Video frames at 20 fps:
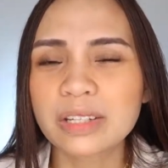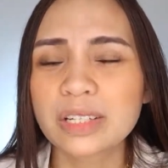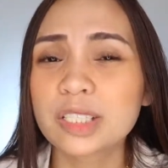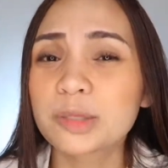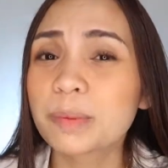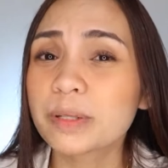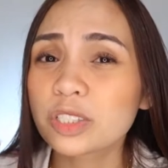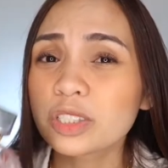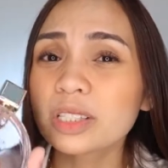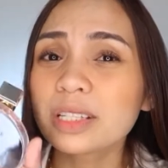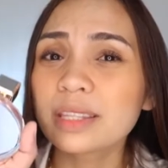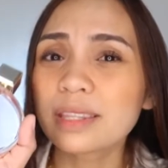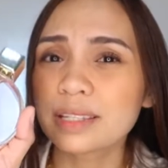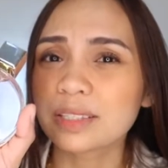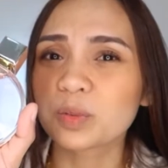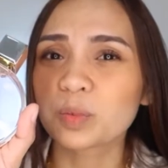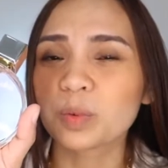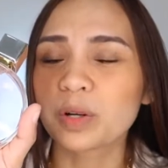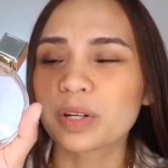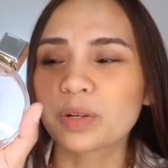especially this
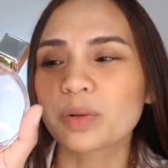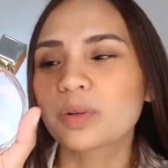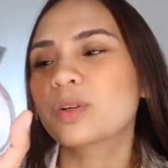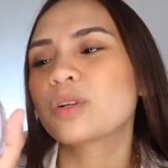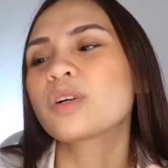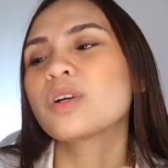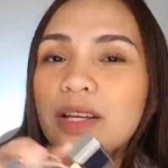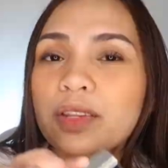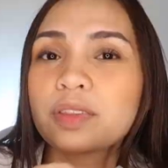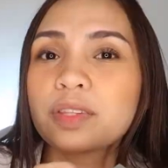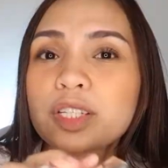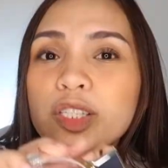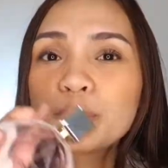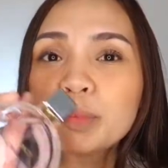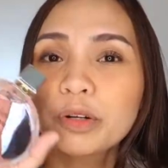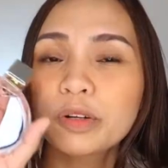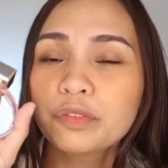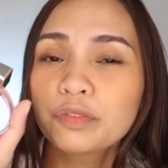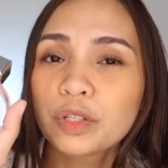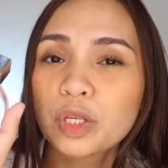one, no? This
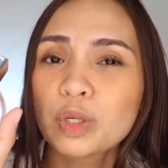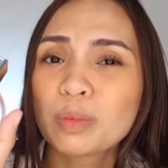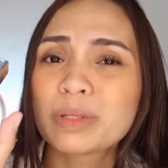perfume